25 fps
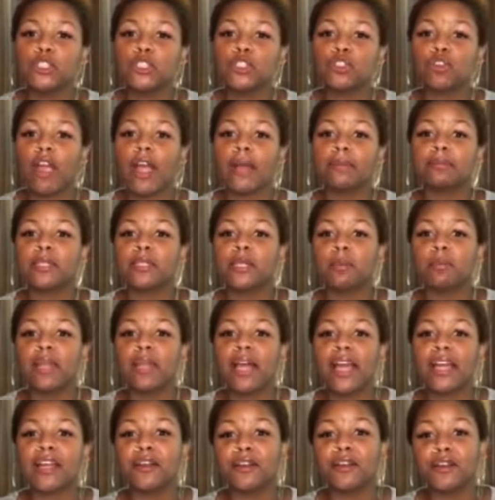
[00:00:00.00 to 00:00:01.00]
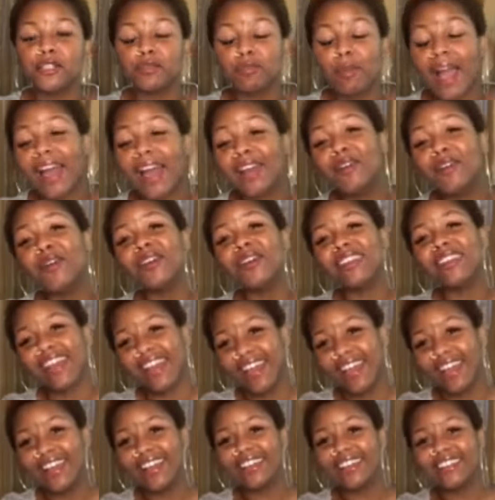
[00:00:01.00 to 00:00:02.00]
trapped in a black girl's body. Oh,
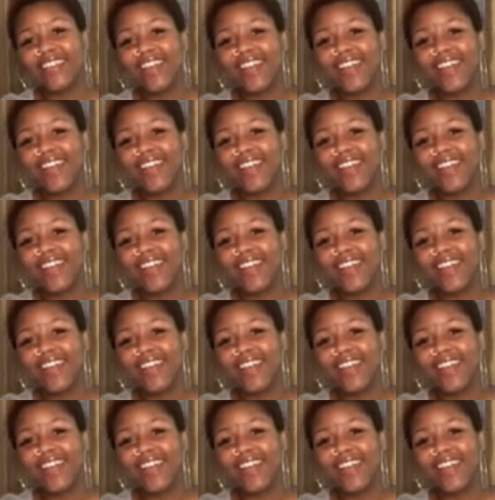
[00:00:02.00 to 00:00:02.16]
yeah.